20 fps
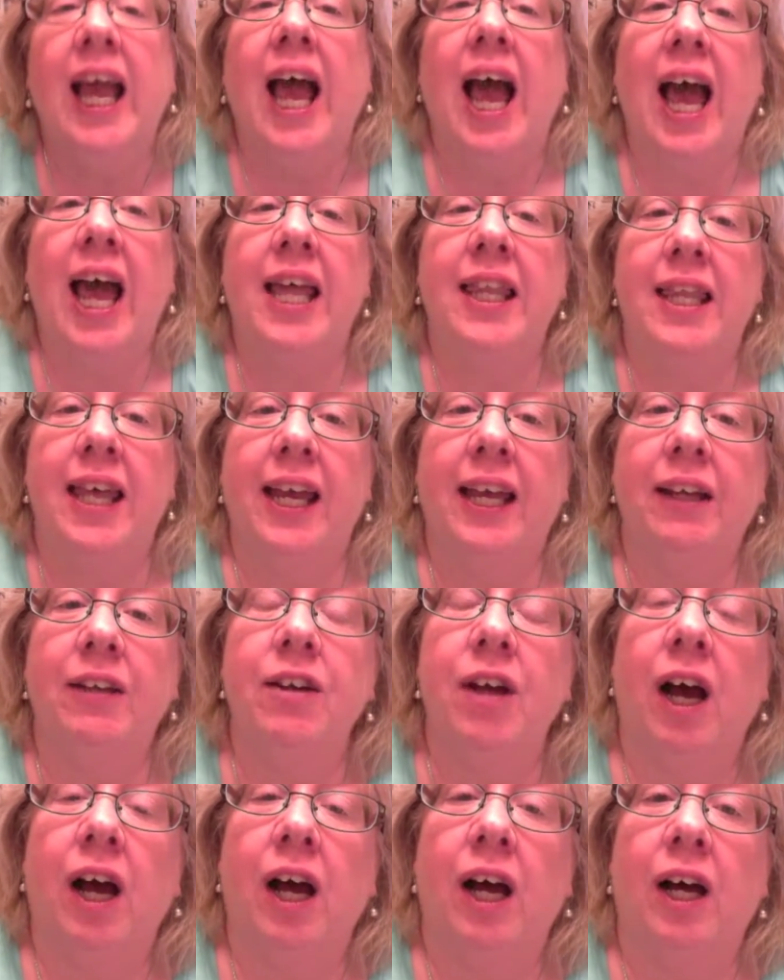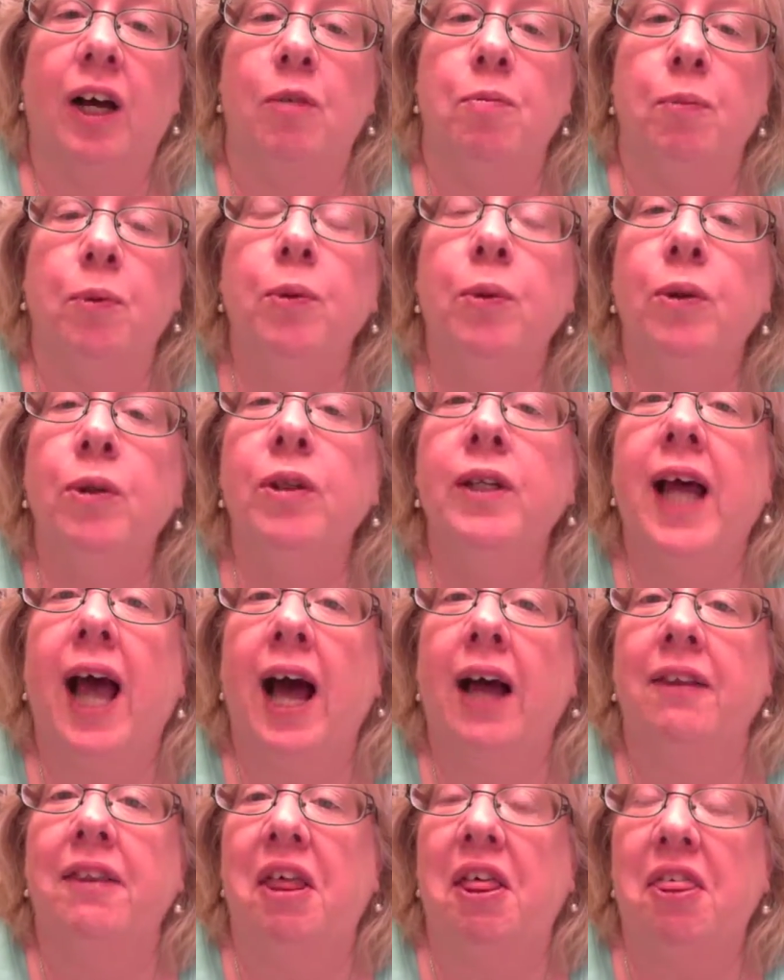And they pulled
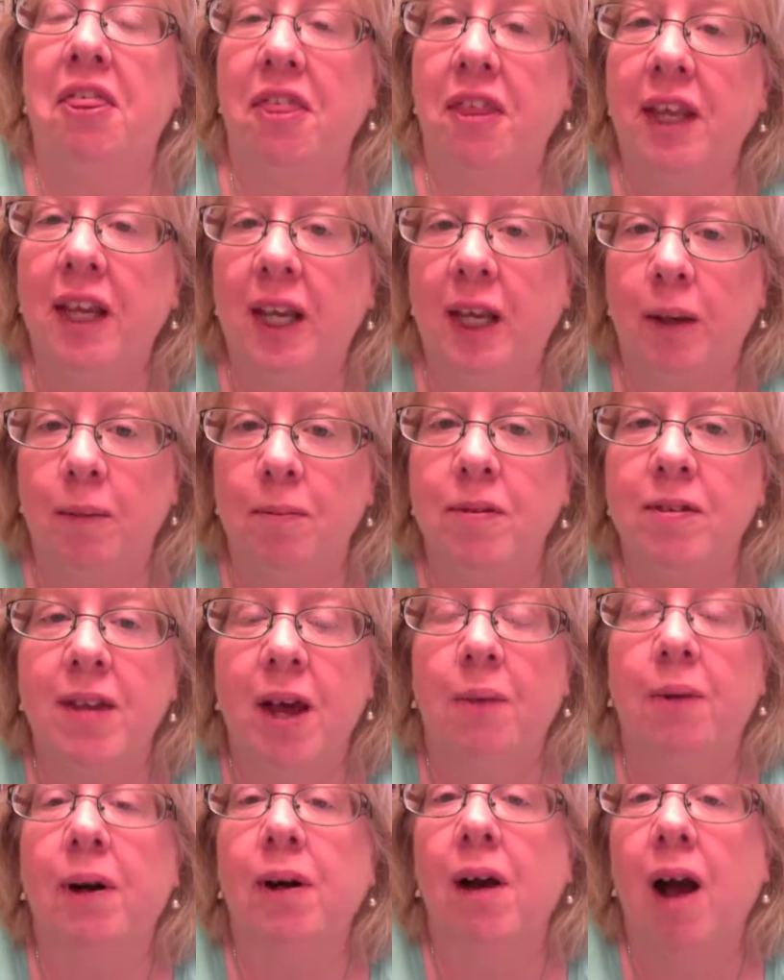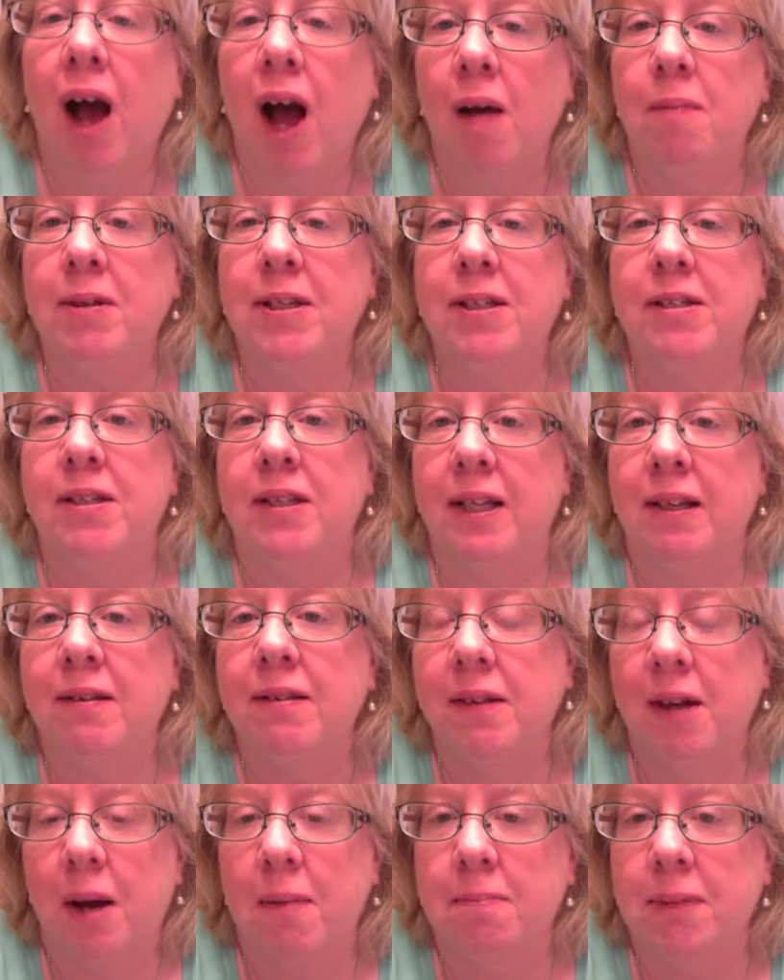out the themes that were common to these
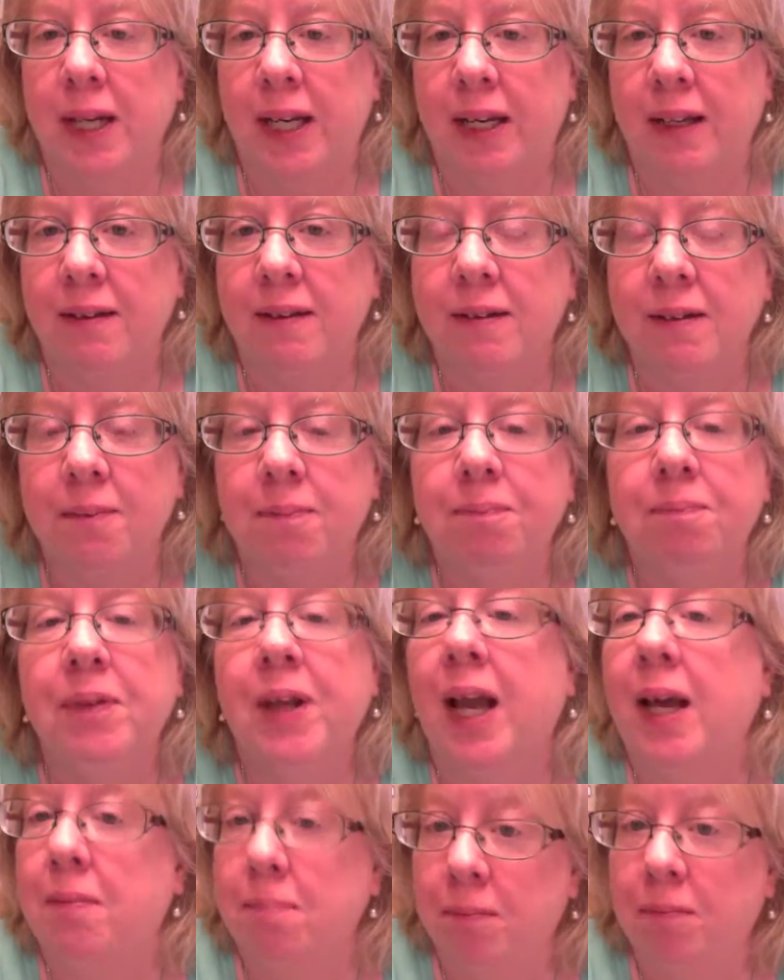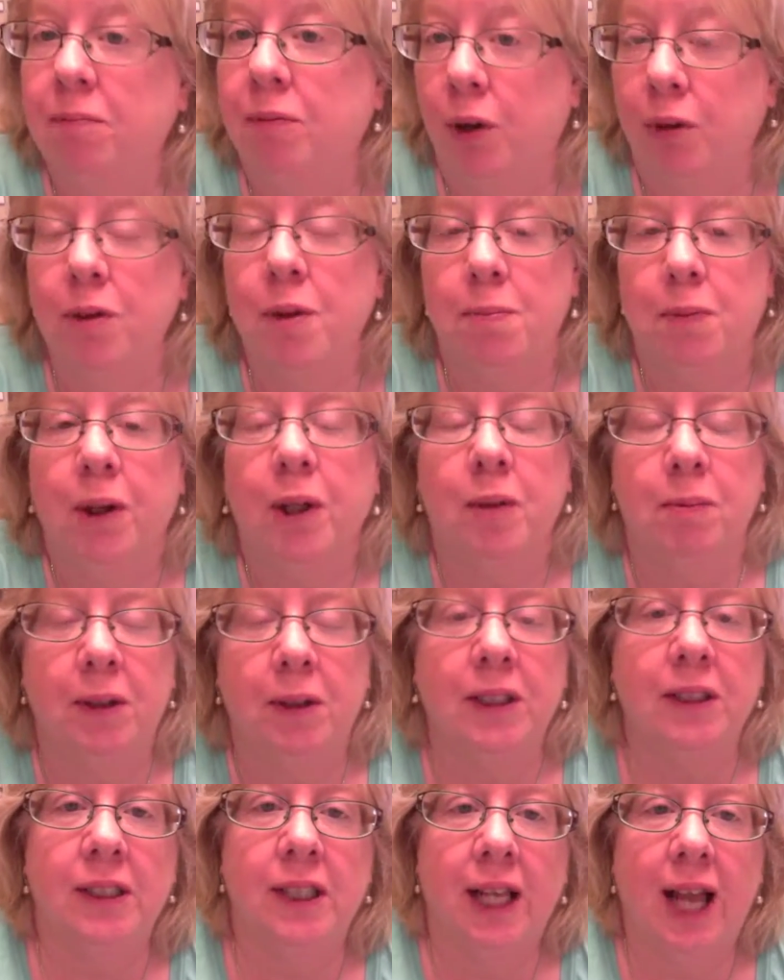companies and wrote the book
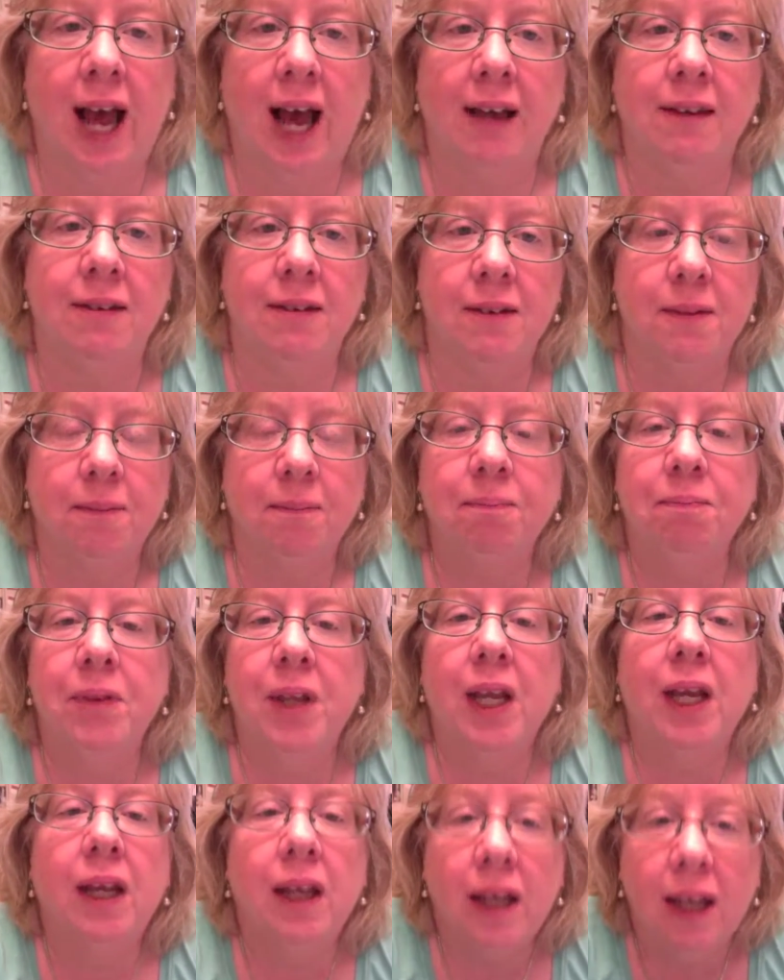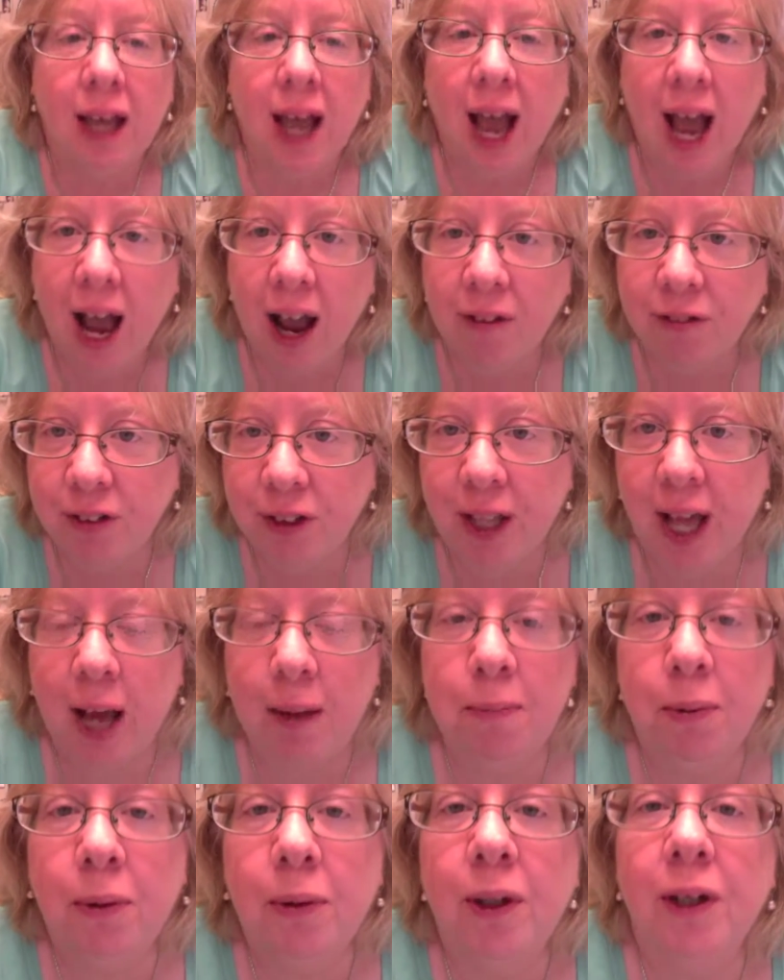Built to Last. After
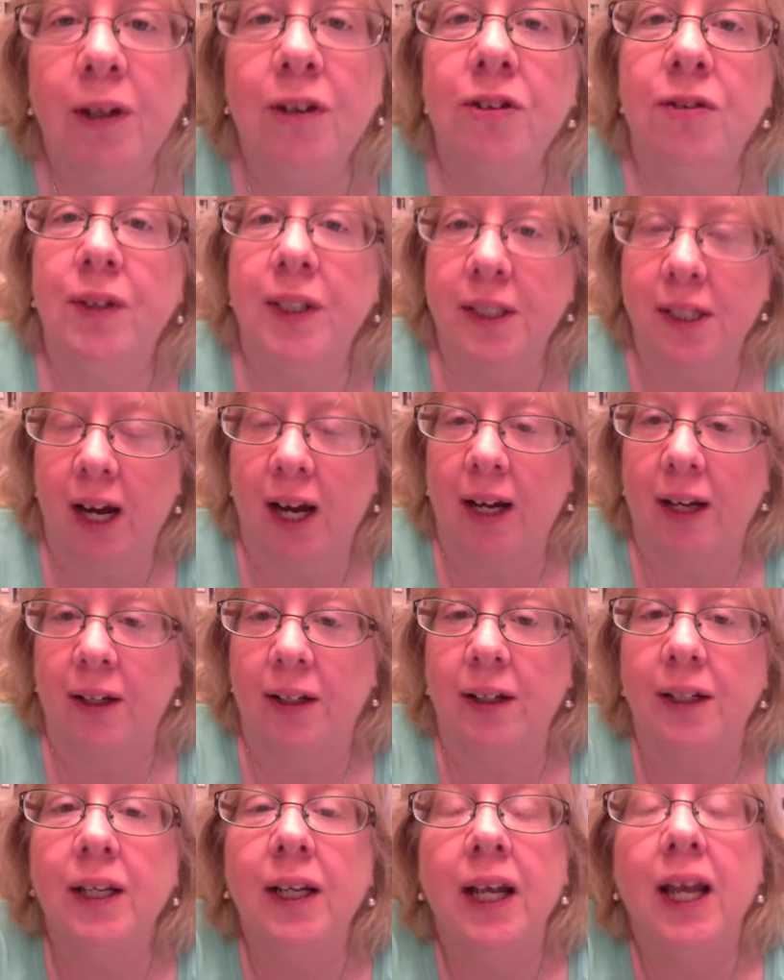that, Porras retired,